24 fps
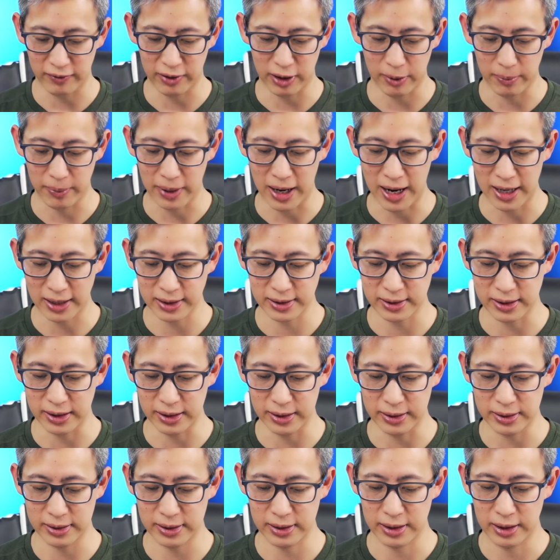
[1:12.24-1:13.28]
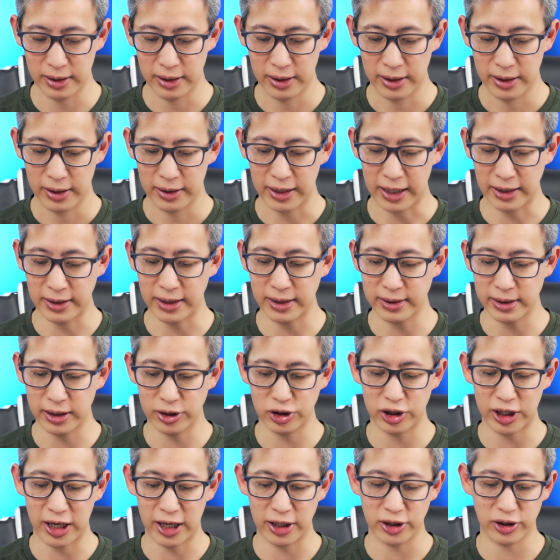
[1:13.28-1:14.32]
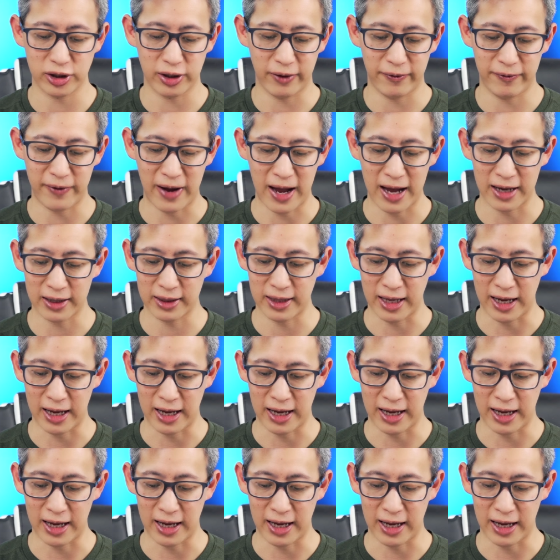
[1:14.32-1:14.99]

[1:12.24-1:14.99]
of their boxes. That doesn't change the fact